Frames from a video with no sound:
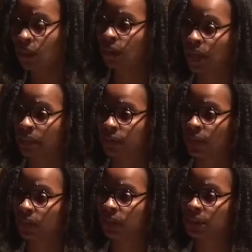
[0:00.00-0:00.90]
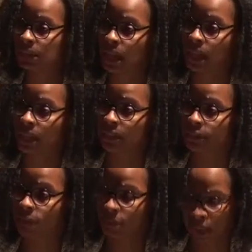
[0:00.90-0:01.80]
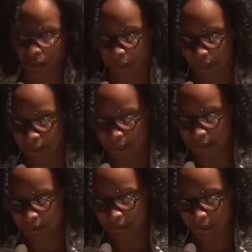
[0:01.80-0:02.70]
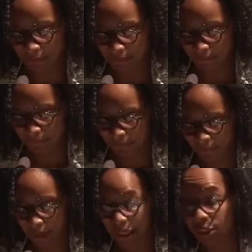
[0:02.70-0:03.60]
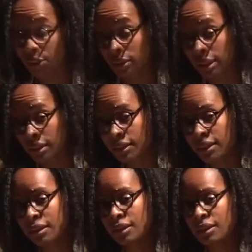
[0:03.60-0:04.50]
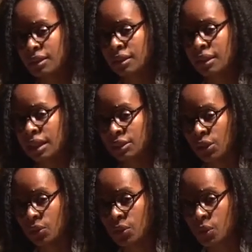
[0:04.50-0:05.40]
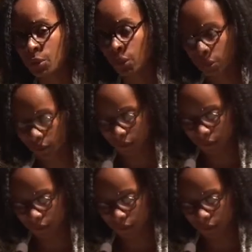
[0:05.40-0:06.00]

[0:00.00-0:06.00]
grandfathers died from diabetes. I drink. I don't smoke.